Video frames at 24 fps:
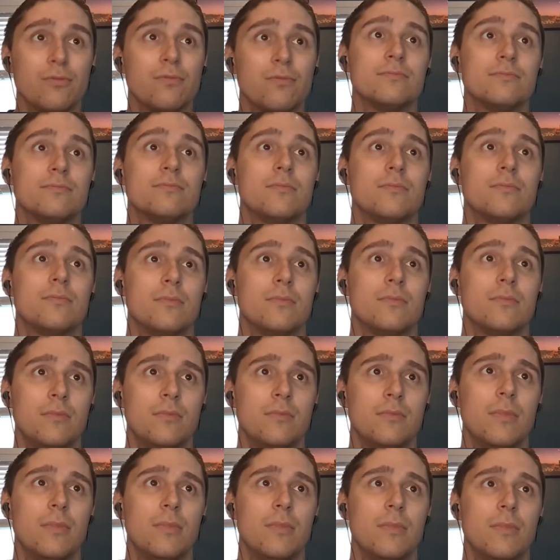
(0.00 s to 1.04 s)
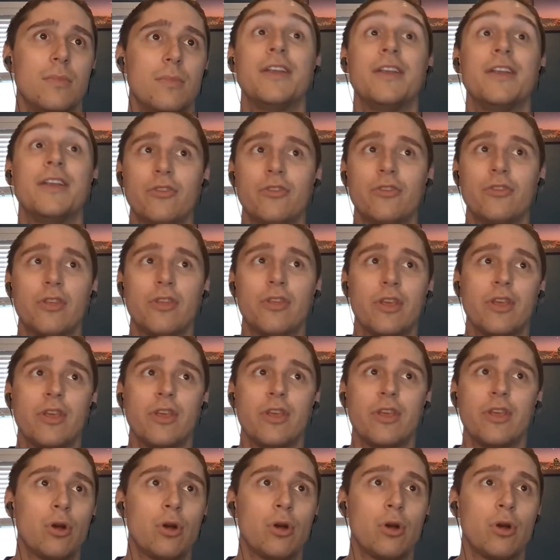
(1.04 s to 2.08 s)
Adelgis is pretty conflicted
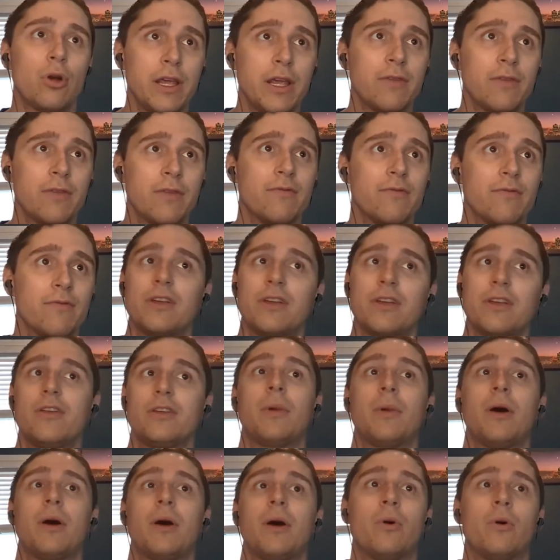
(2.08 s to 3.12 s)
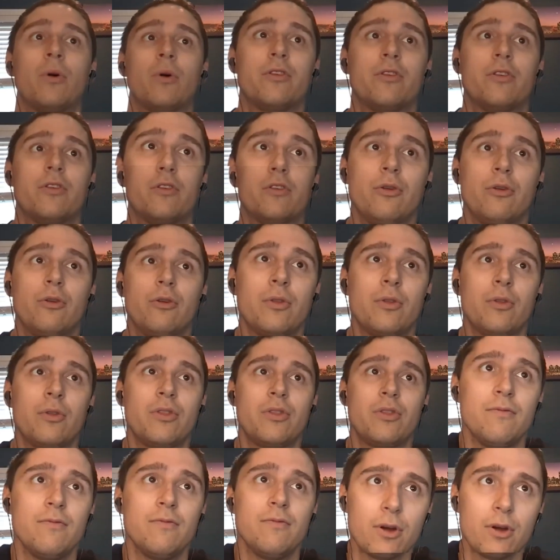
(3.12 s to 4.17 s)
about what to do with the info.
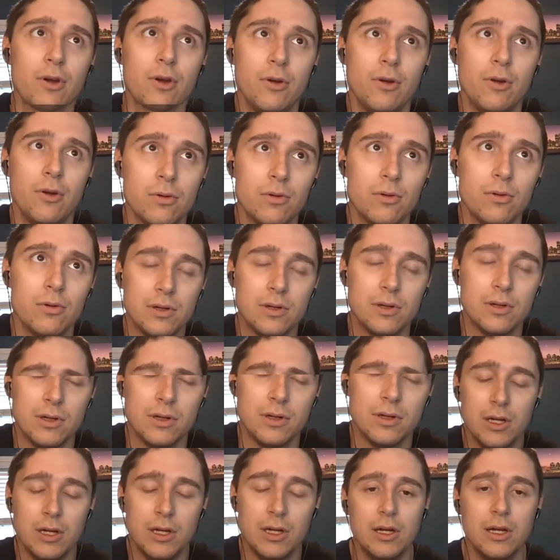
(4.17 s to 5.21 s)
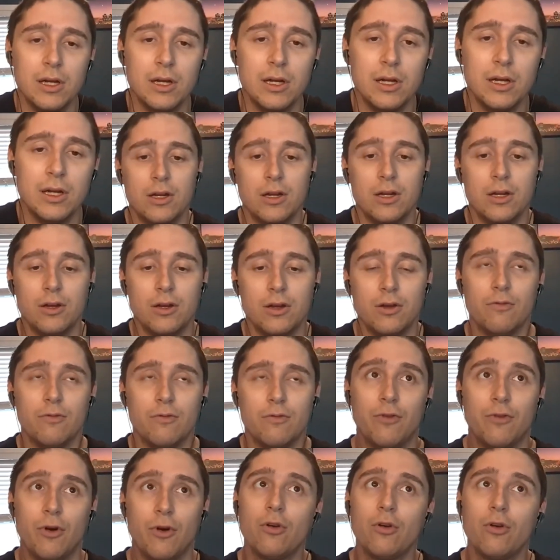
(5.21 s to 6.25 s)
Volke ends up
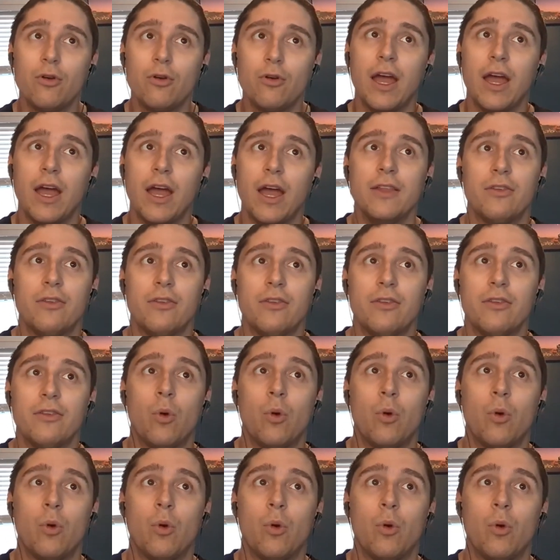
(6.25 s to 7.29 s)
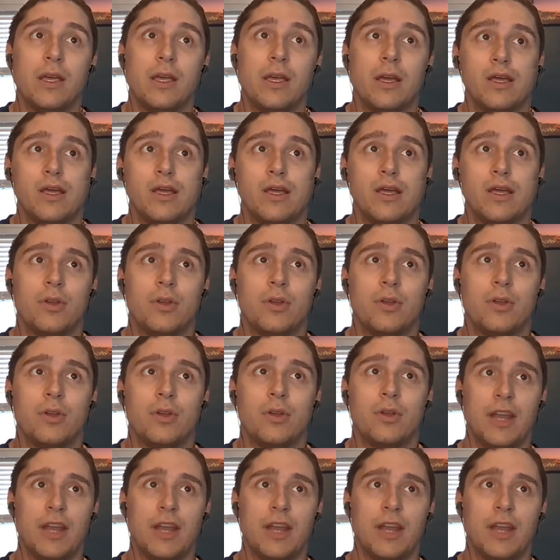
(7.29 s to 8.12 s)
waking up next to Karna.